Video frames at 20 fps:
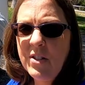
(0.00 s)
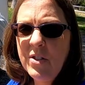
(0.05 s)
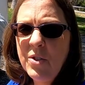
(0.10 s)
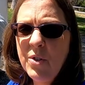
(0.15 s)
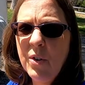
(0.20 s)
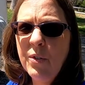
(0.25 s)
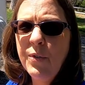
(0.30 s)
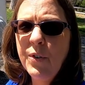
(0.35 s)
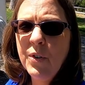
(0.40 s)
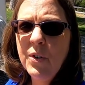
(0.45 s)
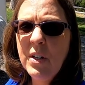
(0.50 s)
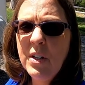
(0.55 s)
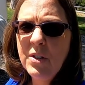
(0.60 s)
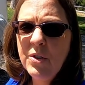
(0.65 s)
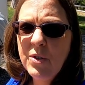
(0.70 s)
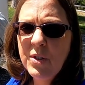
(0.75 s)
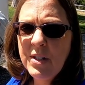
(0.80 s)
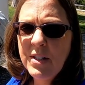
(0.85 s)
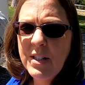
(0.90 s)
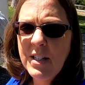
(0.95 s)
So if you're
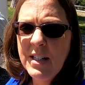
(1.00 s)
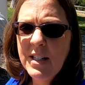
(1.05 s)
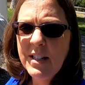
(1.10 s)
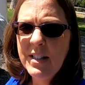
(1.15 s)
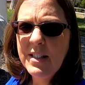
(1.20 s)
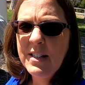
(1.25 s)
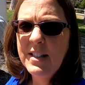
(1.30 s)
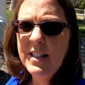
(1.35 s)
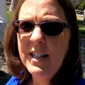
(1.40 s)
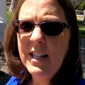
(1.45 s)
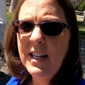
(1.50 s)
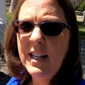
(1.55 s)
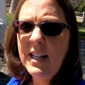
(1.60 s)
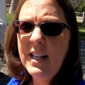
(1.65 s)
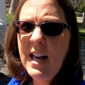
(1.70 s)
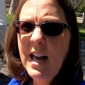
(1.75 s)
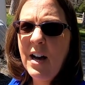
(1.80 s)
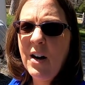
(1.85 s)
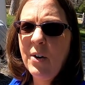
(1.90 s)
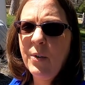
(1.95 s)
interested in seeing
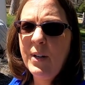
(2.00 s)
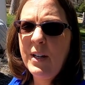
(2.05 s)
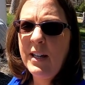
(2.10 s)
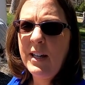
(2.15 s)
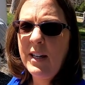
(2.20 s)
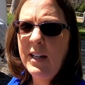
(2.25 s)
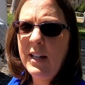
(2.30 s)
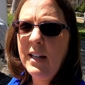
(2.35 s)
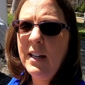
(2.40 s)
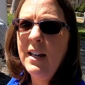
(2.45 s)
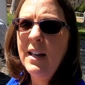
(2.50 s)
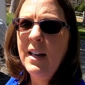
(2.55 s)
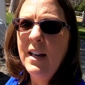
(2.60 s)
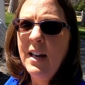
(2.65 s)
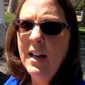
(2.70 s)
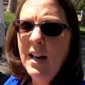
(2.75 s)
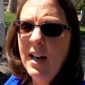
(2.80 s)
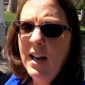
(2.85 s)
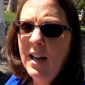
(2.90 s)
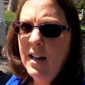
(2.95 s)
how he
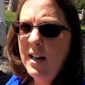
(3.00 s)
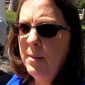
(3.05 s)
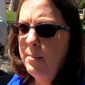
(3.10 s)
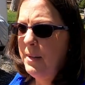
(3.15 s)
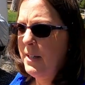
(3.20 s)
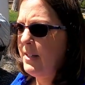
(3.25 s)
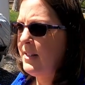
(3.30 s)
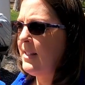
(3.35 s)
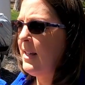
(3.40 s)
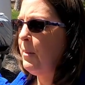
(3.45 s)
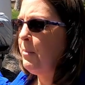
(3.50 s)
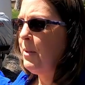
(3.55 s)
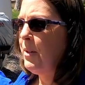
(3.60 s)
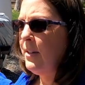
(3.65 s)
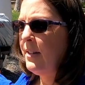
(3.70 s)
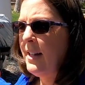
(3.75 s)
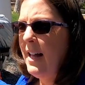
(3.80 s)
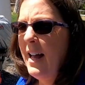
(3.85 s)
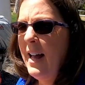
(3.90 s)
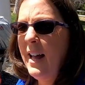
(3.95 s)

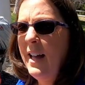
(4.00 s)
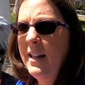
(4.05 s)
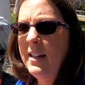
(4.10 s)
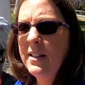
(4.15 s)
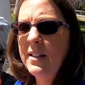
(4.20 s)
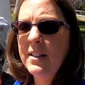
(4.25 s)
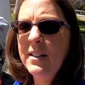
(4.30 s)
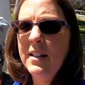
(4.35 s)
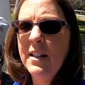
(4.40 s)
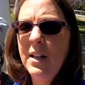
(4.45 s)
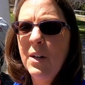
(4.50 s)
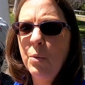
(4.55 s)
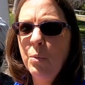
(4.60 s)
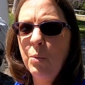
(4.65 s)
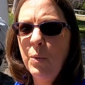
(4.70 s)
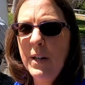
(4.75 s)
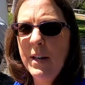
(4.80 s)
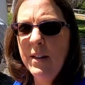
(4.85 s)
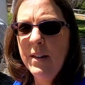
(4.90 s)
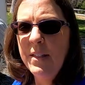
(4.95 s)
assembled that
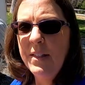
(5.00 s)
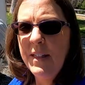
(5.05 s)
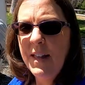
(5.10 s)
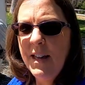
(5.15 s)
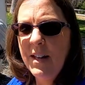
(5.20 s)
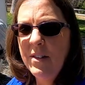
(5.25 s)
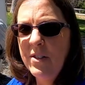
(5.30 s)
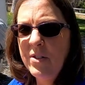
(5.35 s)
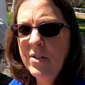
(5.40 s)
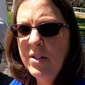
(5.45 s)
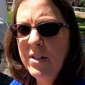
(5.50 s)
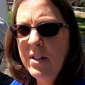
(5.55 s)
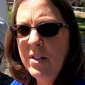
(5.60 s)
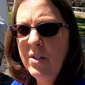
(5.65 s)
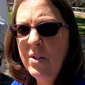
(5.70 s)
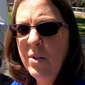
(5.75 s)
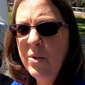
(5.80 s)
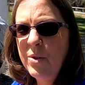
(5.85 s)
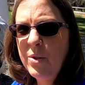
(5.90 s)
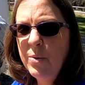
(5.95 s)
with the Anderson
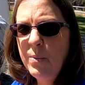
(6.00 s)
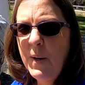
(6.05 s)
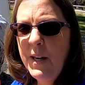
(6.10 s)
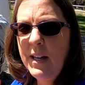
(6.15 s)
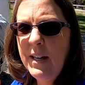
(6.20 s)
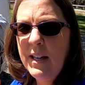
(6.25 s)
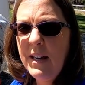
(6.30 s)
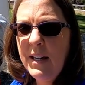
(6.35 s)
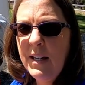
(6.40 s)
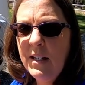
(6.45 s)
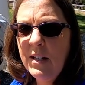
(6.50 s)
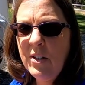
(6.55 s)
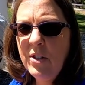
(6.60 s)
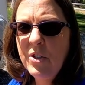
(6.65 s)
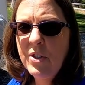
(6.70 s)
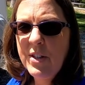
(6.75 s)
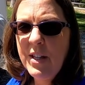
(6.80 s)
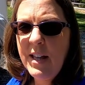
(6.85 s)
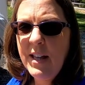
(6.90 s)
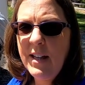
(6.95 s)
nose sway
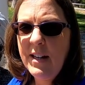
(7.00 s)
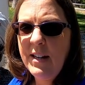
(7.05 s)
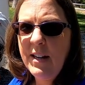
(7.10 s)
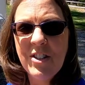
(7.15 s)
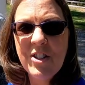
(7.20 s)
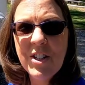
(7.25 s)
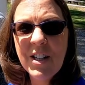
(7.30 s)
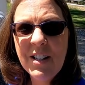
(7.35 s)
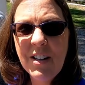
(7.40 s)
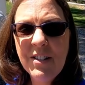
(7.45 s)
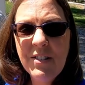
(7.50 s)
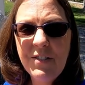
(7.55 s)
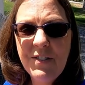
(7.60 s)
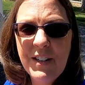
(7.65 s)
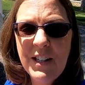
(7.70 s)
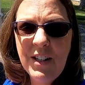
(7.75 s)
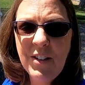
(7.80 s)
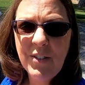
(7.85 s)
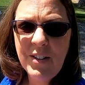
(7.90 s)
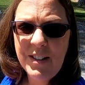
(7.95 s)
hitch, then check out the
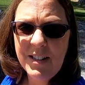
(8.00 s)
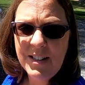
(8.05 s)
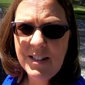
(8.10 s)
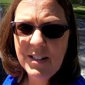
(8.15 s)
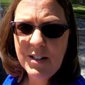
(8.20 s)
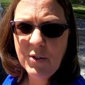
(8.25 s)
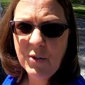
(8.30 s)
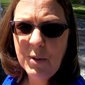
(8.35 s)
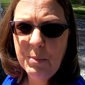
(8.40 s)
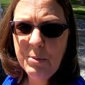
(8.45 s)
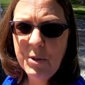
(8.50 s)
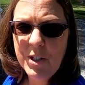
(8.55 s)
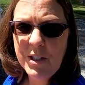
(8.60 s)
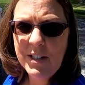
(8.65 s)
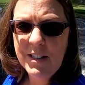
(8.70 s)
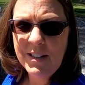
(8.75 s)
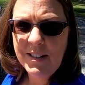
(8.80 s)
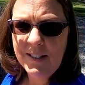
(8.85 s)
video in the description.